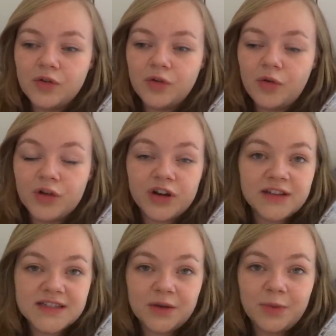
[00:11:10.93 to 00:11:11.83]

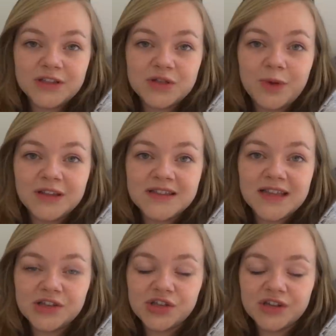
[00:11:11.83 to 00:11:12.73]
organising a one-to-one
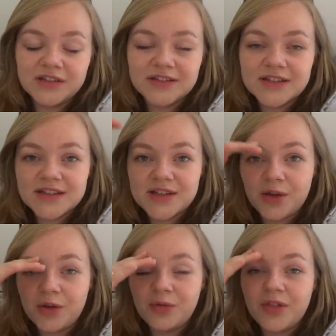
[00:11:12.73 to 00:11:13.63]
session,
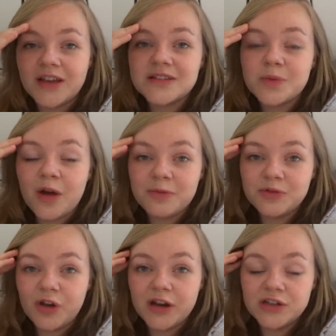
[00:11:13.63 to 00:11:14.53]
so that's what I've been
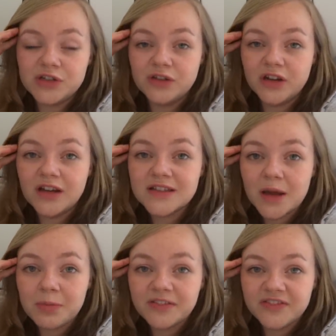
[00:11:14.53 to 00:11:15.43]
trying to do the last
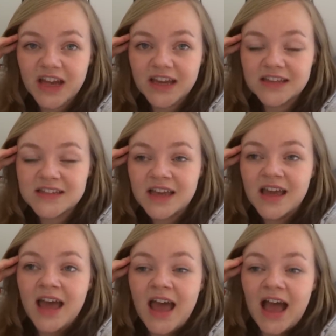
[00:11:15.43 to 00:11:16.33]
couple of days,
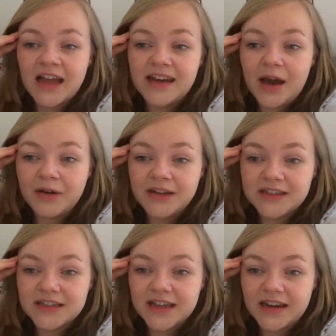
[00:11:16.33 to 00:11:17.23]
and now I
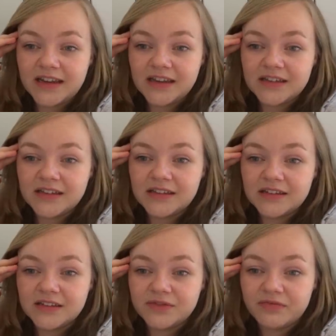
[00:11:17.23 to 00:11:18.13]
need to get it
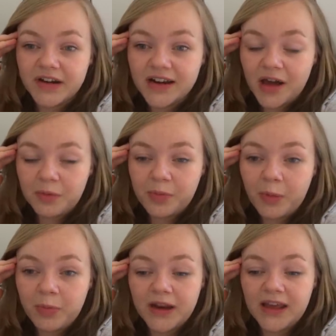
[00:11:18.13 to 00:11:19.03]
written up
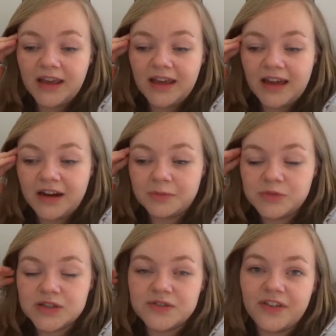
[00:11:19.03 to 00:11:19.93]
properly, and I'm
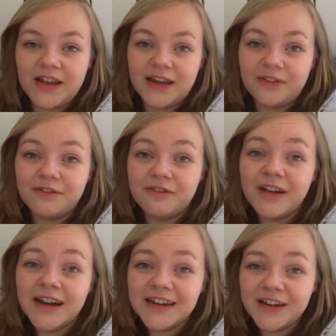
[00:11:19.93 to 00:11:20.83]
just feeling
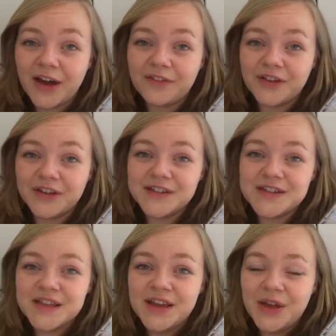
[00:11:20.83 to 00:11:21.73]
really
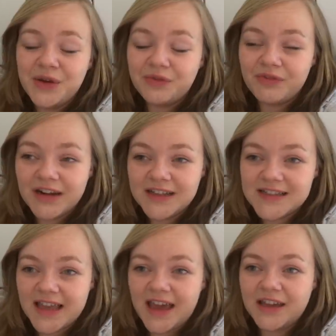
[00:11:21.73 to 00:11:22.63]
nervous, really
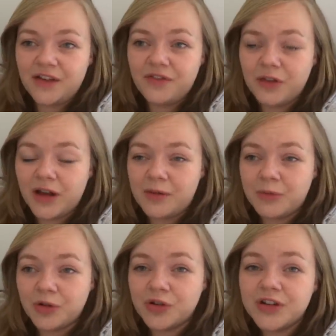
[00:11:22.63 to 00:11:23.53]
scared. I feel like I'm
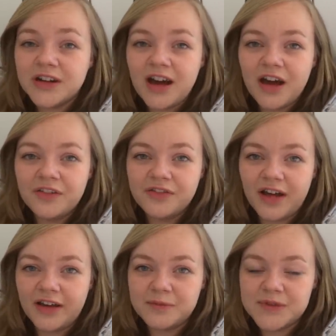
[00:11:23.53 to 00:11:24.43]
not good enough,
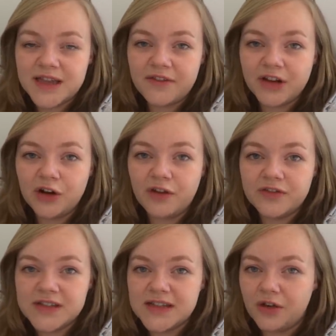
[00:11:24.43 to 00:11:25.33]
like I'm just having a lot
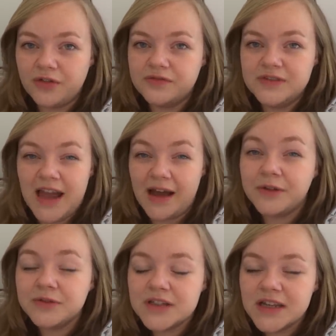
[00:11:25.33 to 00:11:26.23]
of
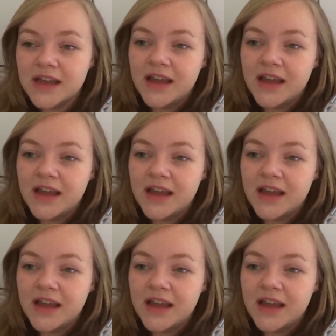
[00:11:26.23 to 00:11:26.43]
self-doubt.